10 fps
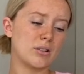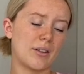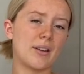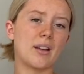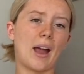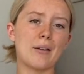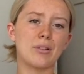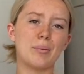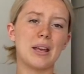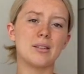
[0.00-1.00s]
I think every
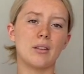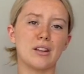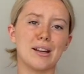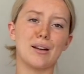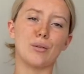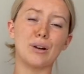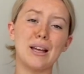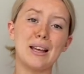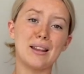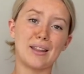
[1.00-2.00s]
piece that they do,
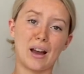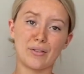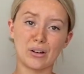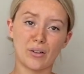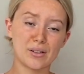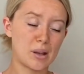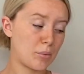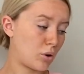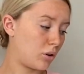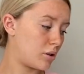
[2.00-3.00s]
they have in all the same
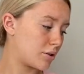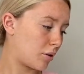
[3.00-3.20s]
colours.